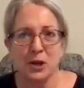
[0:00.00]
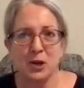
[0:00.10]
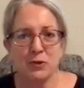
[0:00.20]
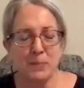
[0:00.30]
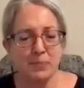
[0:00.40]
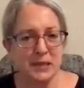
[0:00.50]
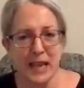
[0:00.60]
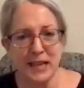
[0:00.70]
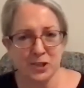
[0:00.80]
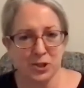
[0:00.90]
great
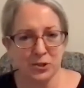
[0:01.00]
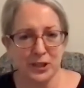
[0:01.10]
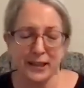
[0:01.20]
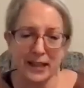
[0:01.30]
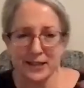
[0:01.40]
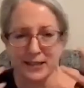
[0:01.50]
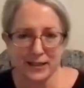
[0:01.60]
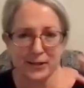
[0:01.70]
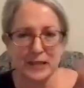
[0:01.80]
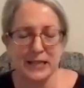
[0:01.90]
potential and then there's a
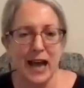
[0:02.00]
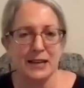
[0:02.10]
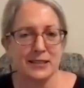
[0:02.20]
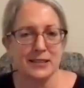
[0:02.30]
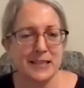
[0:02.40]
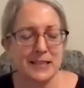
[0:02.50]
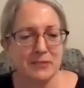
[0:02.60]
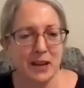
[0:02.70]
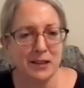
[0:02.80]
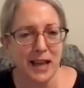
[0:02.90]
little scatteredness
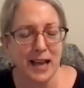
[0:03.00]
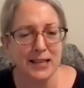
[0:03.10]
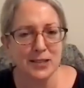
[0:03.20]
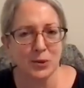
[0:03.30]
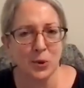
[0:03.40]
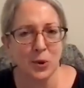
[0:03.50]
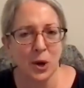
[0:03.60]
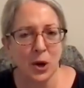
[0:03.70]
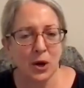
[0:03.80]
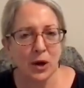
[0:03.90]
around that. So
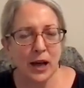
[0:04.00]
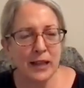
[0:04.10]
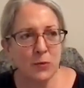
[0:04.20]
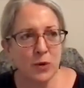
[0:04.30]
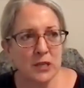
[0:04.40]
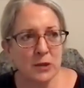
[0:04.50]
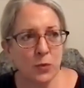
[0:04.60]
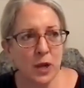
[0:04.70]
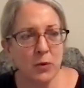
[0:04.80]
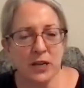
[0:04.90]
I think
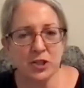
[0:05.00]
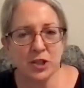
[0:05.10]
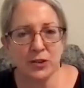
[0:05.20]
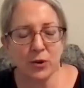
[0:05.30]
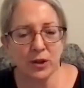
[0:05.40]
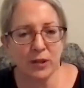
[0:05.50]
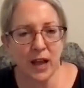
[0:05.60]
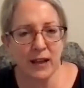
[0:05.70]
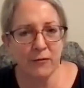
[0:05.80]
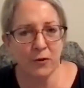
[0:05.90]
we question all our
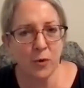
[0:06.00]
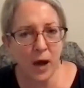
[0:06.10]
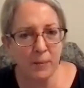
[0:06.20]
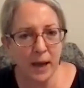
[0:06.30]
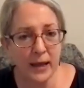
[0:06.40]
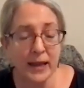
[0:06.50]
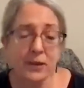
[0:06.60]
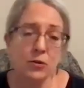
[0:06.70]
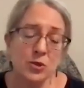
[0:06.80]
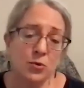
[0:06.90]
life, who am I? And
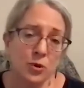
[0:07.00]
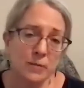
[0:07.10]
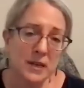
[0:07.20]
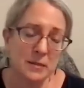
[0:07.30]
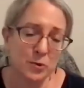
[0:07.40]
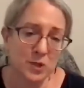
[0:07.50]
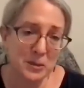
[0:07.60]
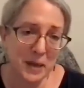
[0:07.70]
also, who am I supposed to